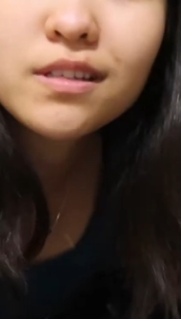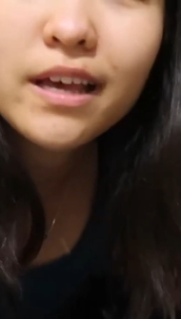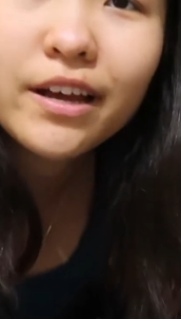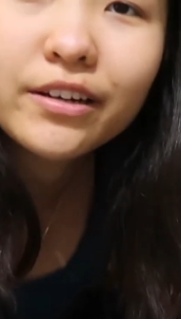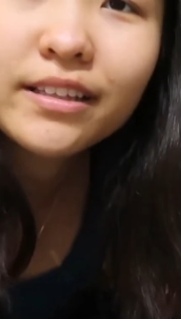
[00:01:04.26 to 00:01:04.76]
in
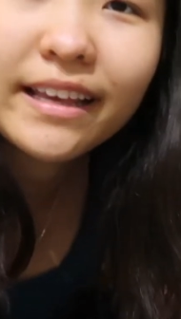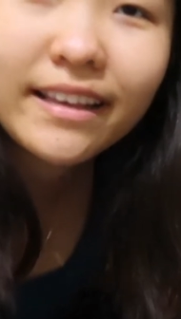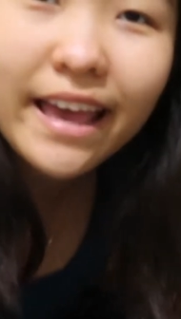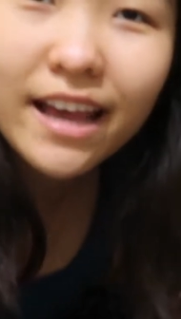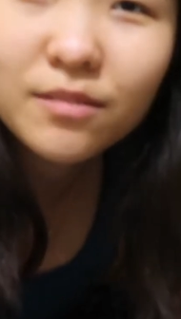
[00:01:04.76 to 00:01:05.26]
there,
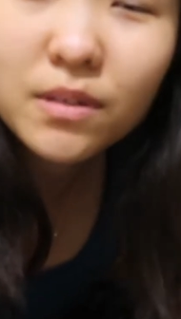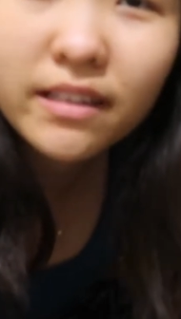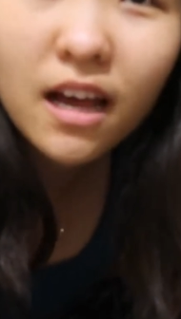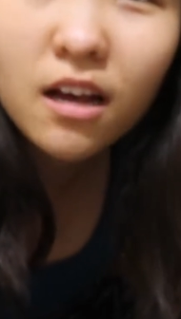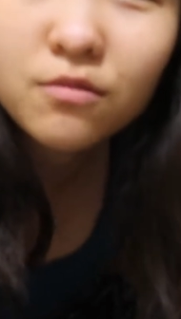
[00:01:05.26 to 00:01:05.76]
like
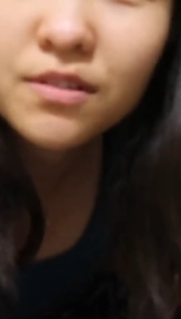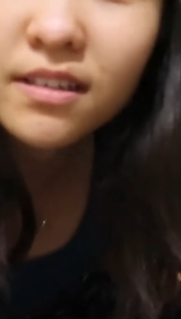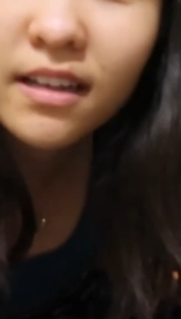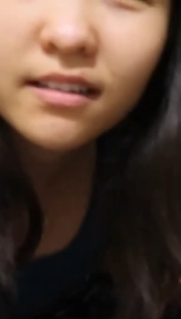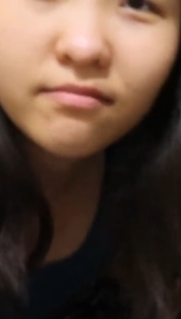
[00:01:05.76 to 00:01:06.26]
hand-me-downs
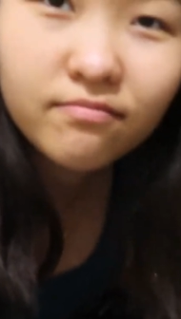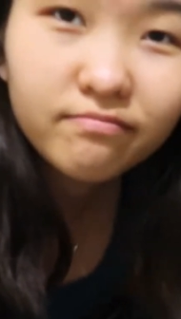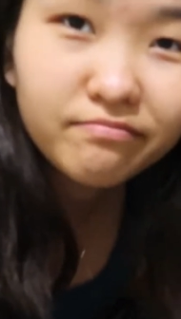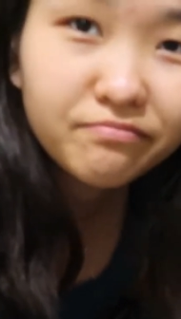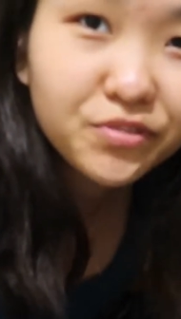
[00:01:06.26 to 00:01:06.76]
that I
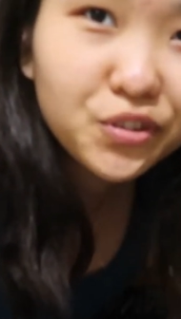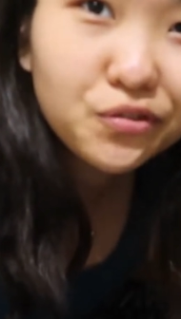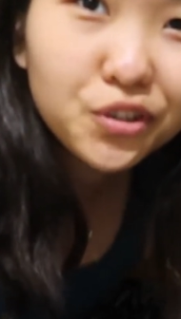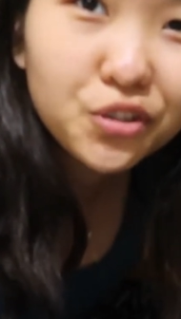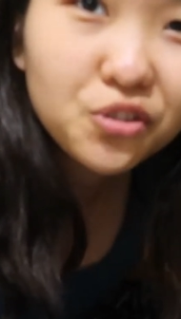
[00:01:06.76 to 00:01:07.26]

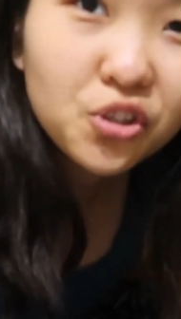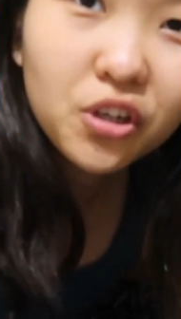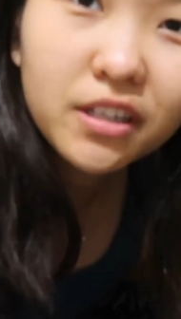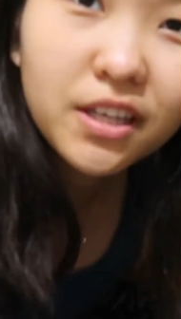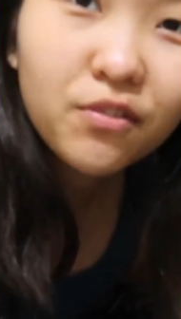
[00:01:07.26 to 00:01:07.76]
just
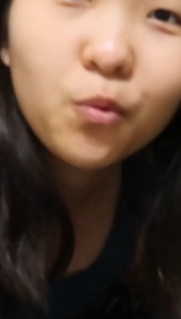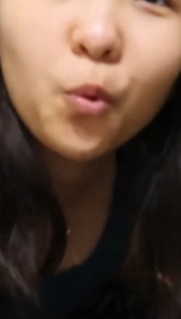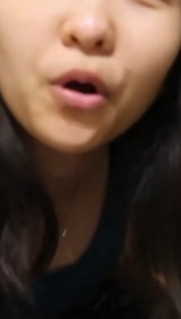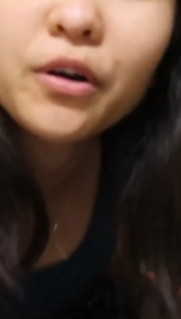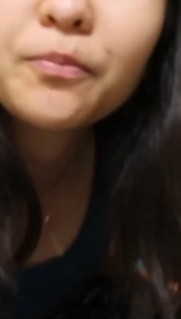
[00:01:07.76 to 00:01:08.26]
took and never
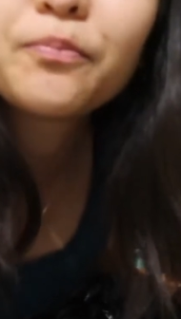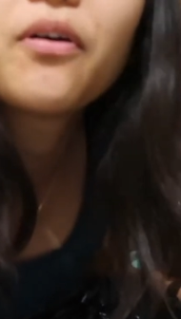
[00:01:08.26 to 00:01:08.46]
wore.